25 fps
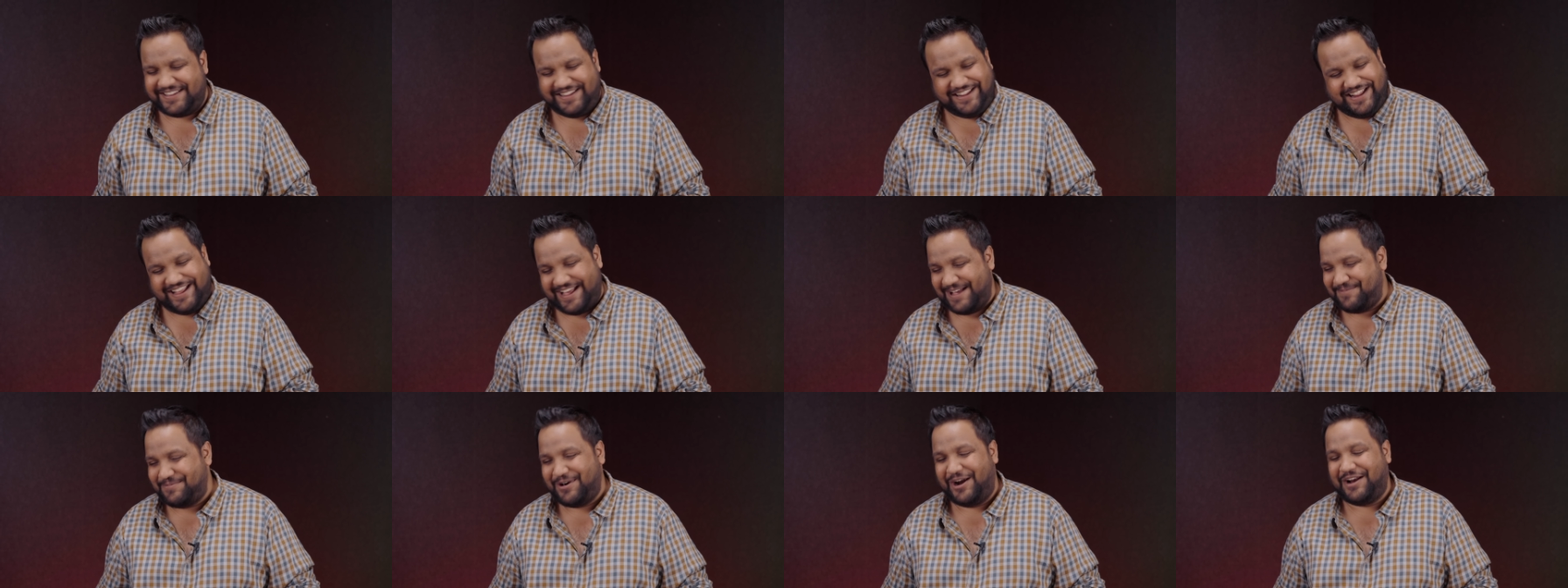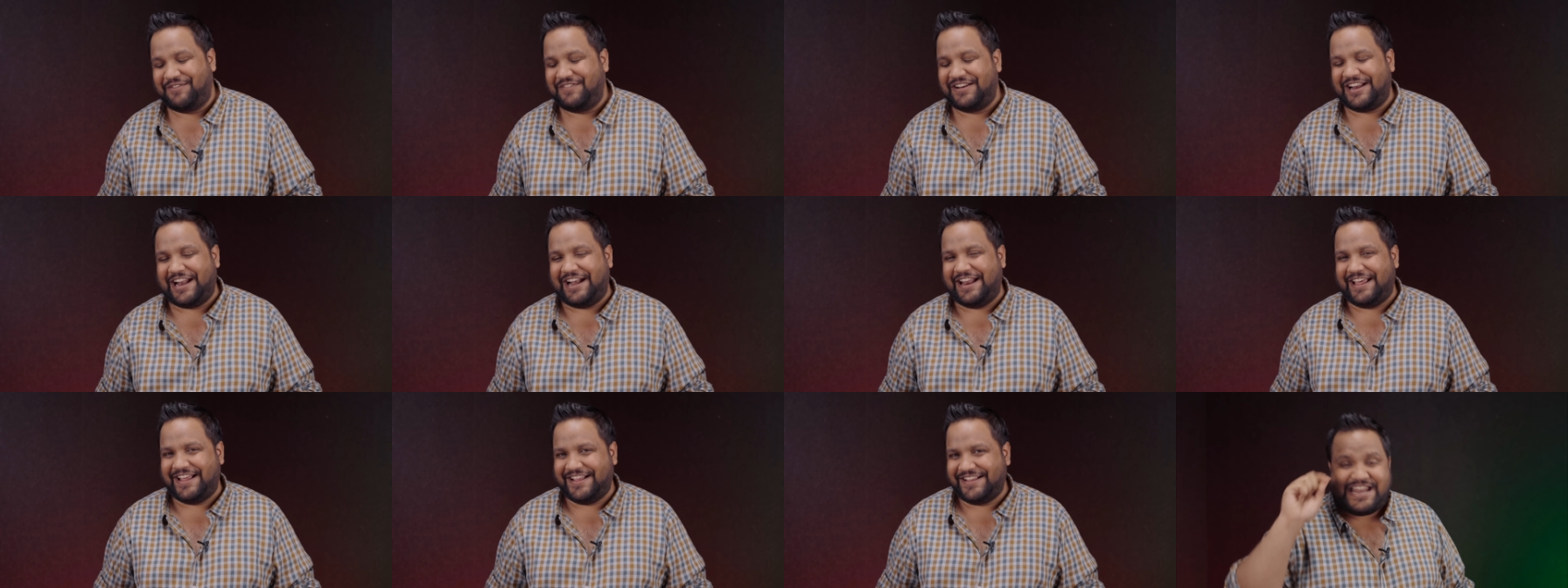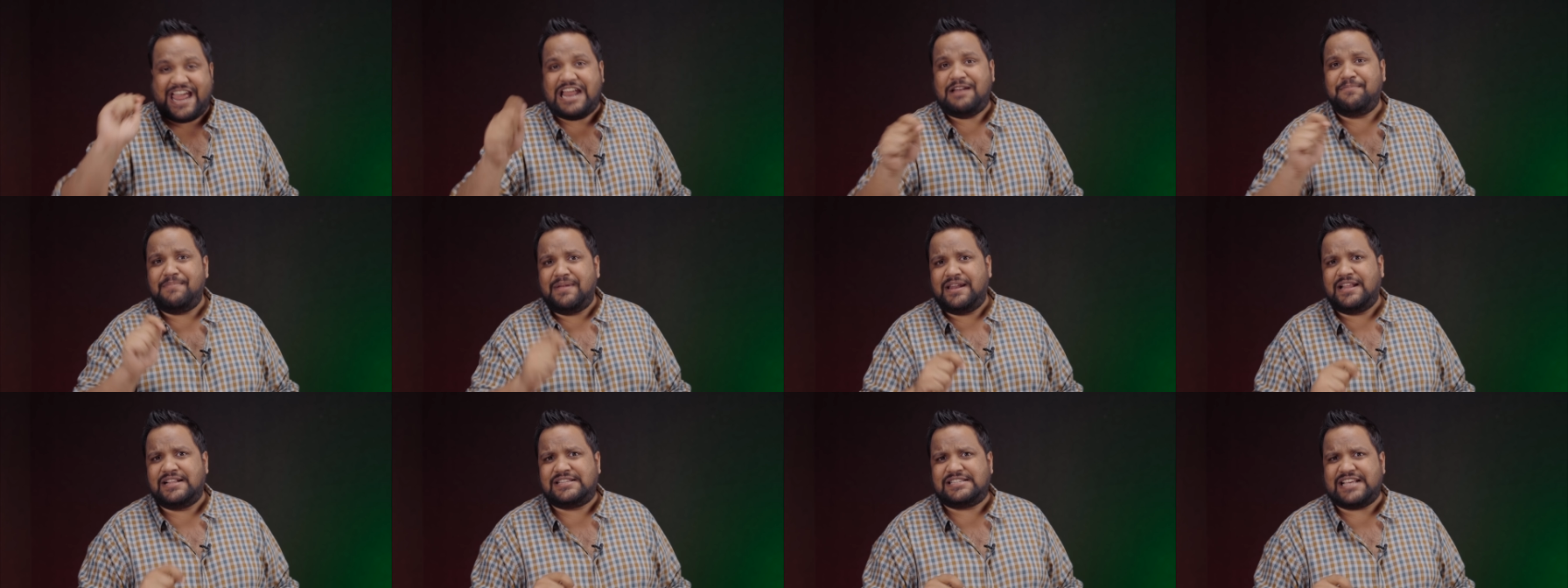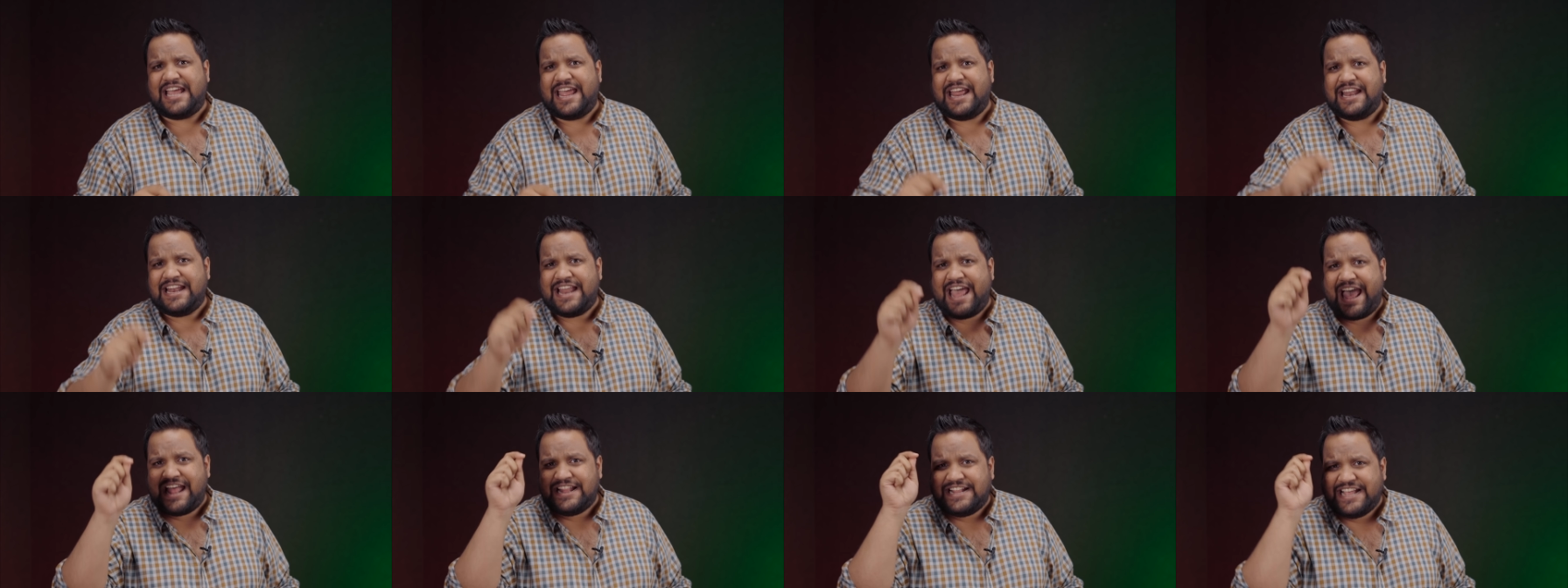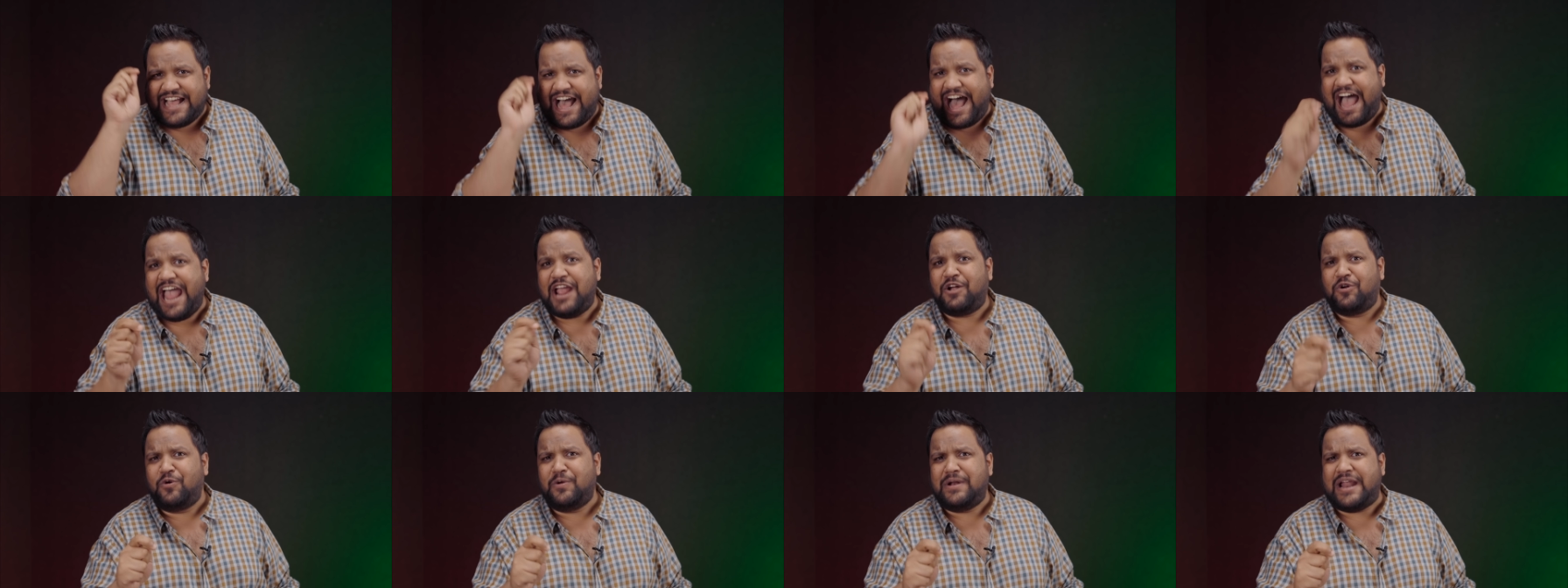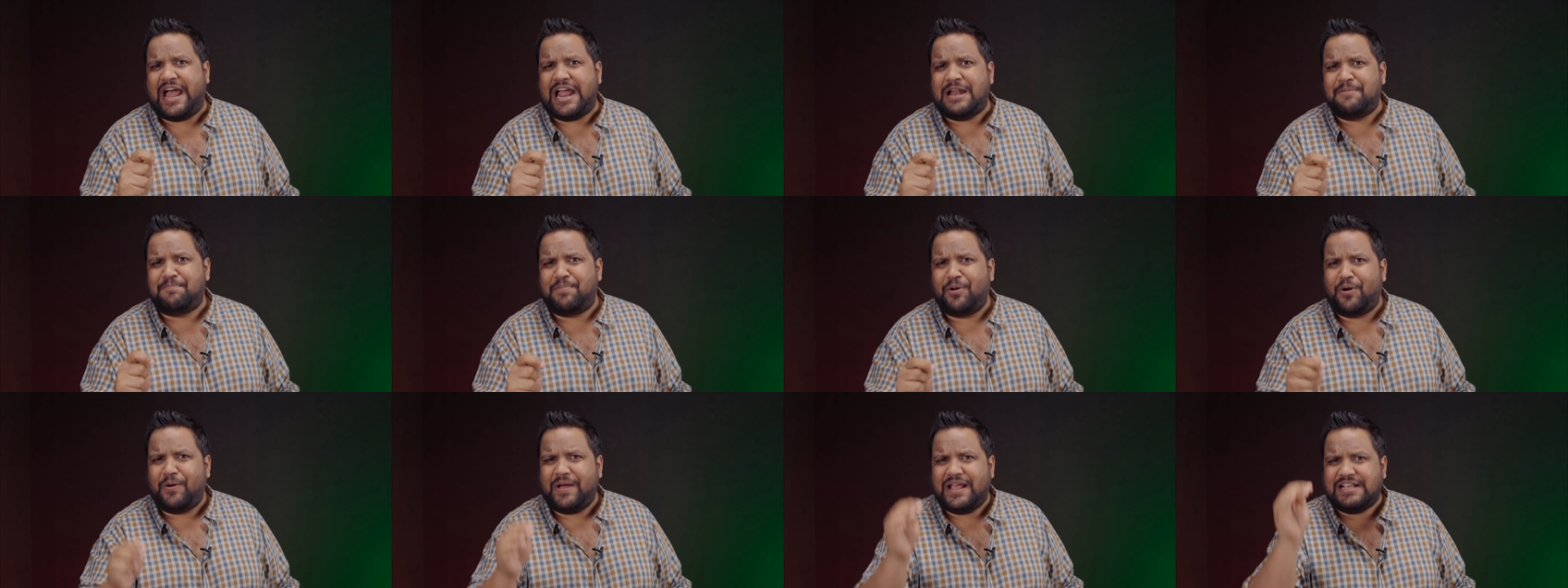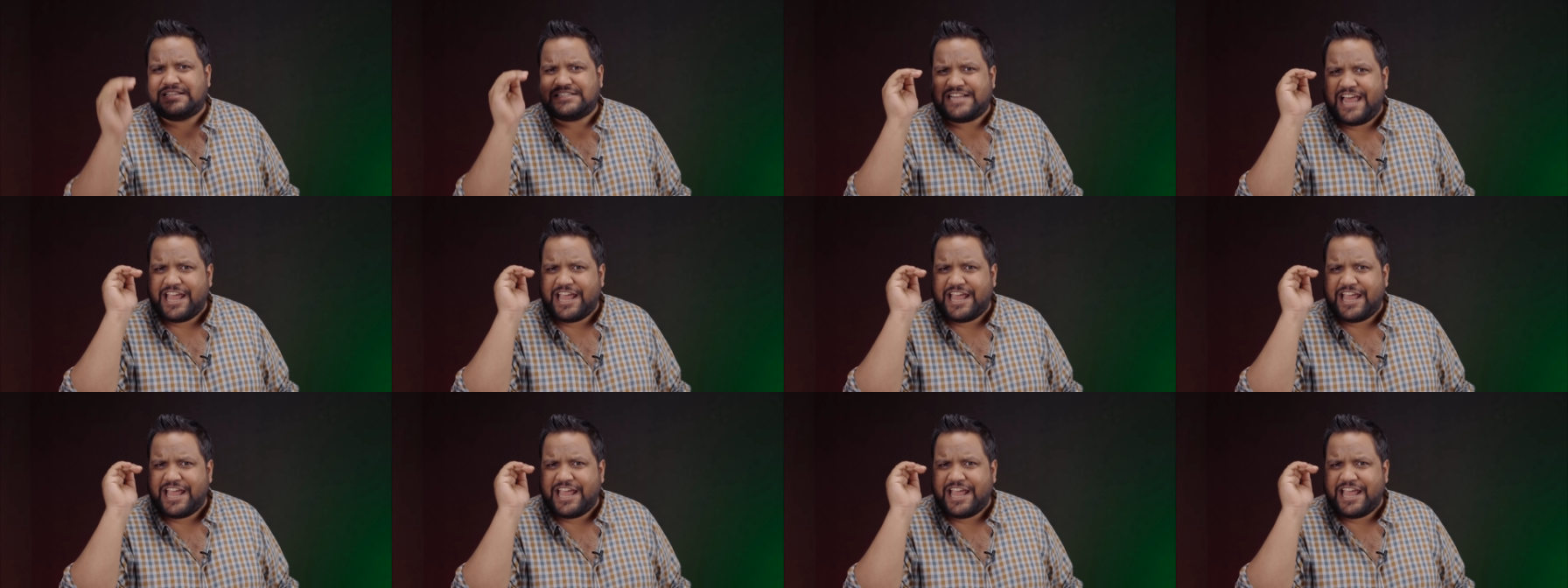Yeah, I'm not even kidding. 10 minutes in and the iQOO 9 Pro is